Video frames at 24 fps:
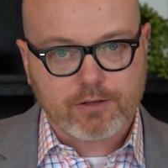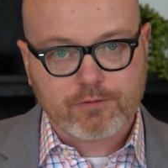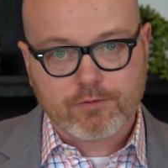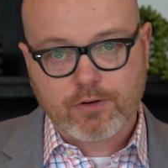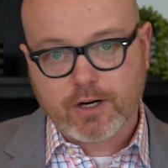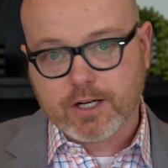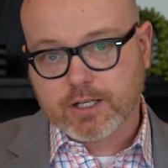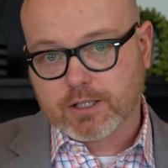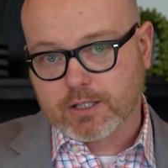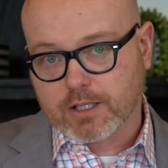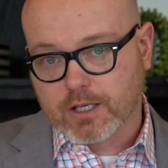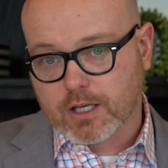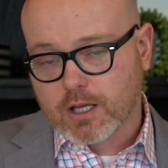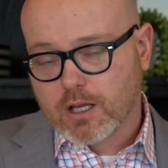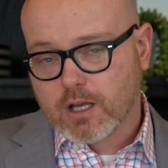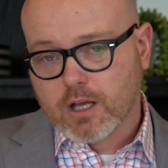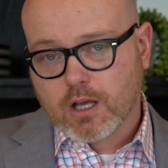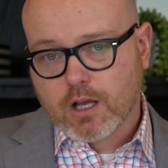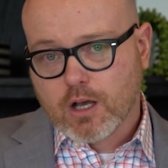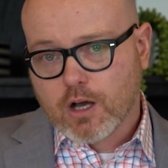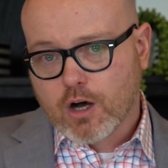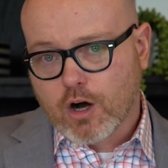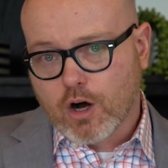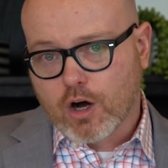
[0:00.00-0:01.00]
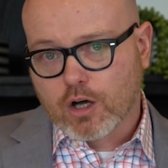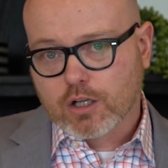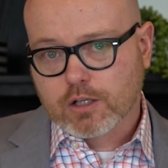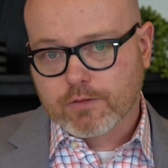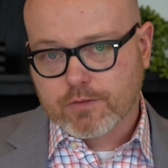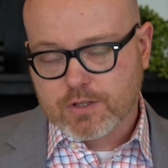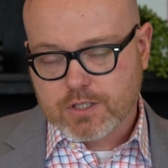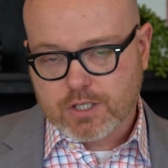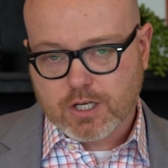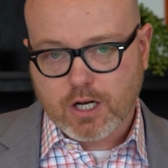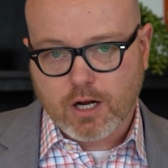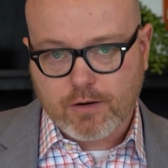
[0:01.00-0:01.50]
And frankly, all
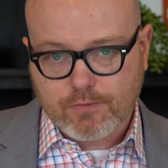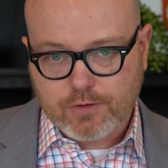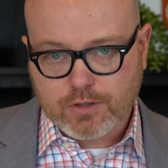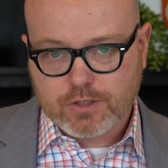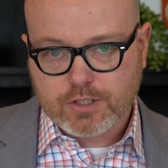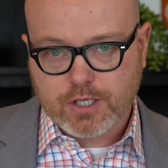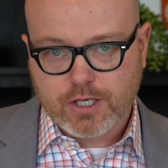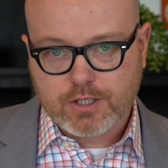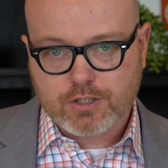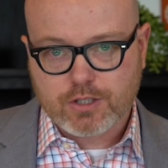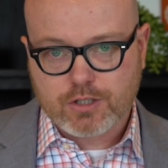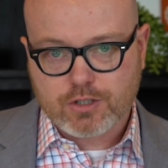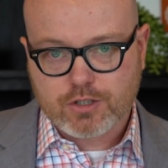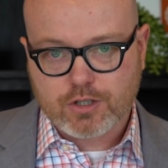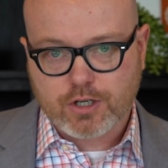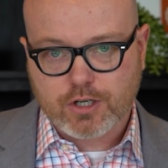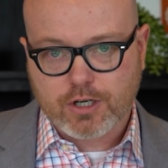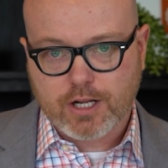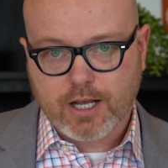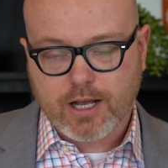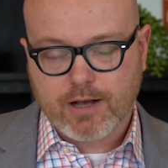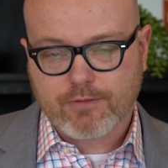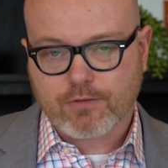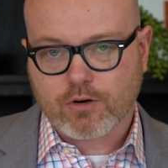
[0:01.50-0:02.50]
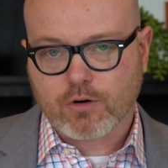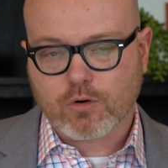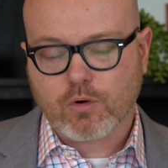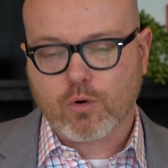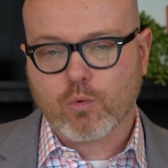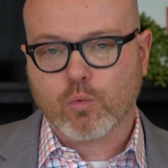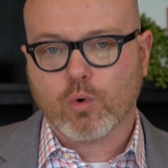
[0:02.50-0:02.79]
of these conversations you're going to have